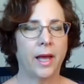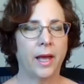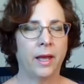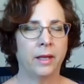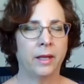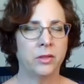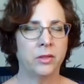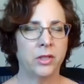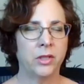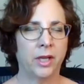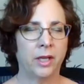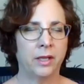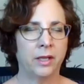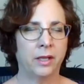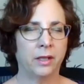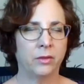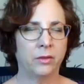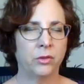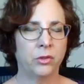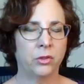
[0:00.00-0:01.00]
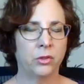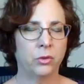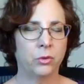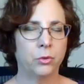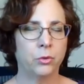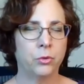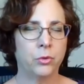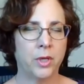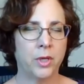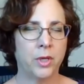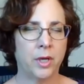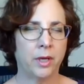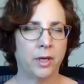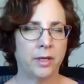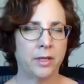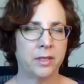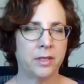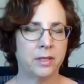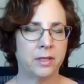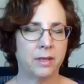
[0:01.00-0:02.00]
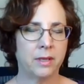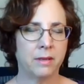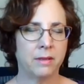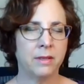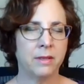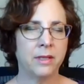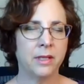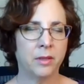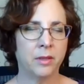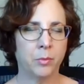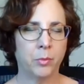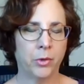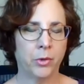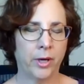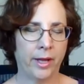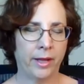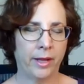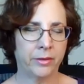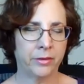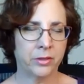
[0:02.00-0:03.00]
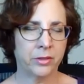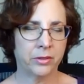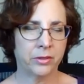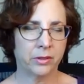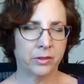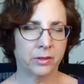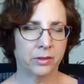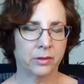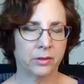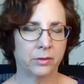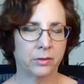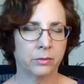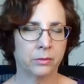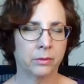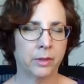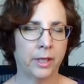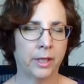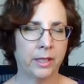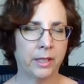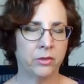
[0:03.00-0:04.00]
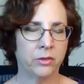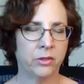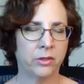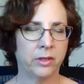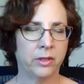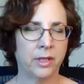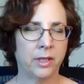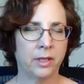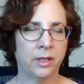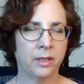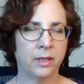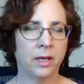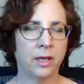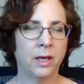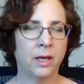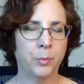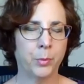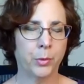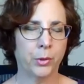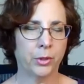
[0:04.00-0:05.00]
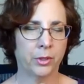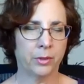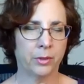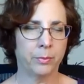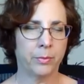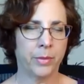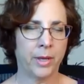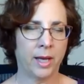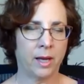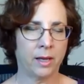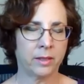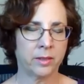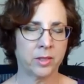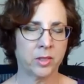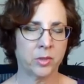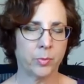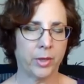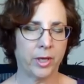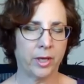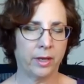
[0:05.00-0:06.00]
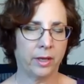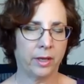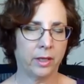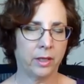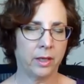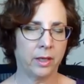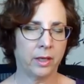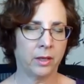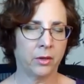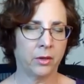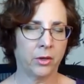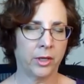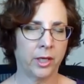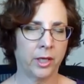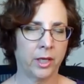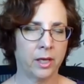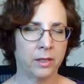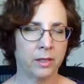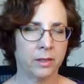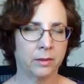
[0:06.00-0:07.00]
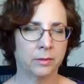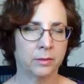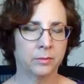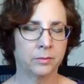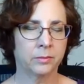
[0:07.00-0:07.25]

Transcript: and taking 2 nice deep breaths right into the upper back spine area.